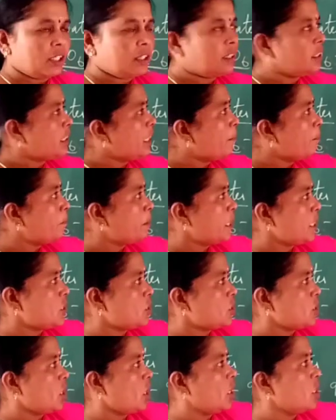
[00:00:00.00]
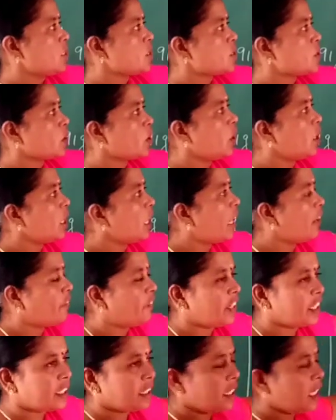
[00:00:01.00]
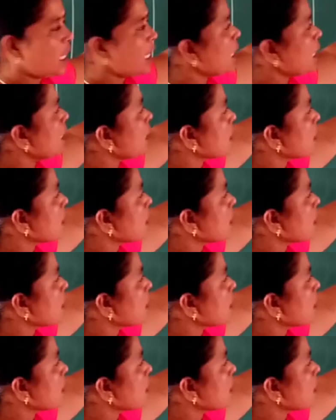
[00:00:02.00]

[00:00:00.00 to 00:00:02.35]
the temperature also affect the